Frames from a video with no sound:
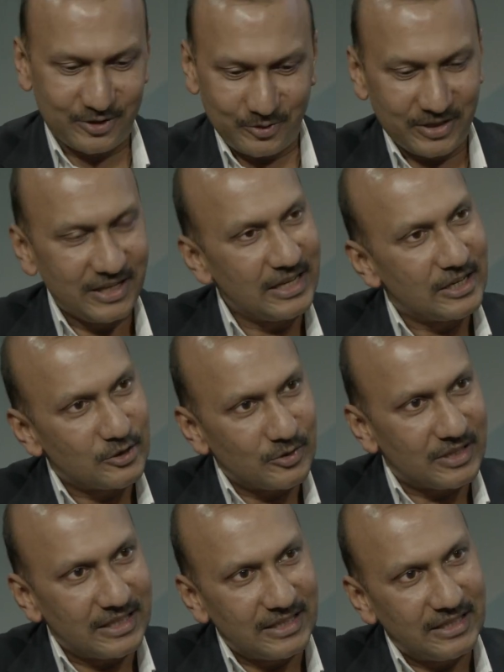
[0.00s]
So
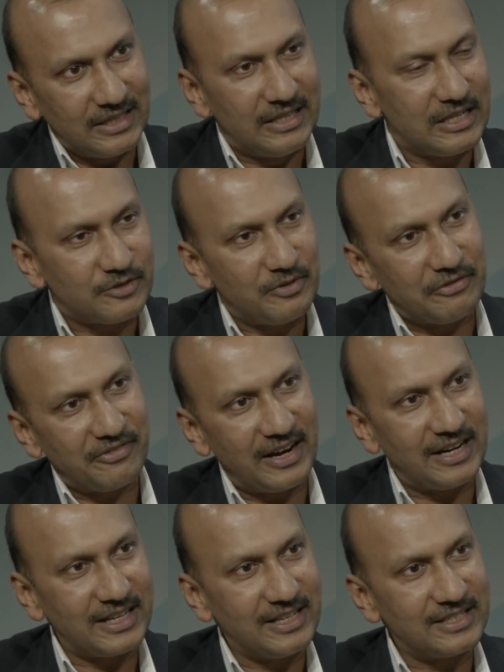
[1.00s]
this we
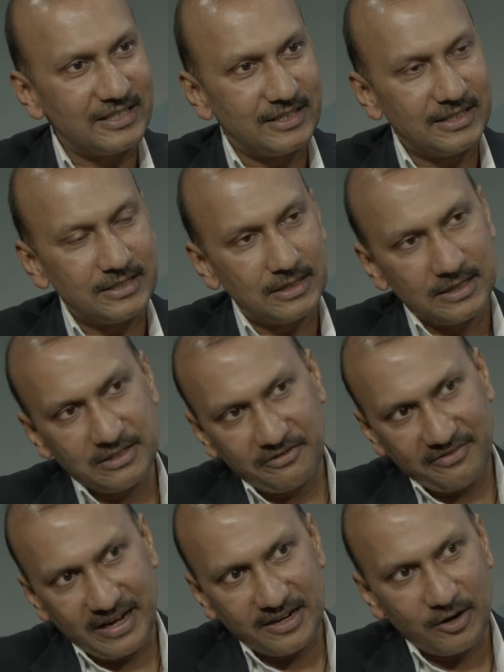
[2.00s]
felt is a
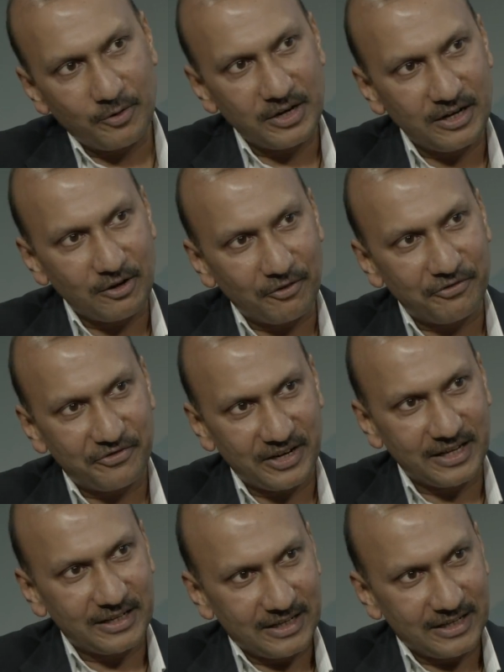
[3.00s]
well-rounded offering.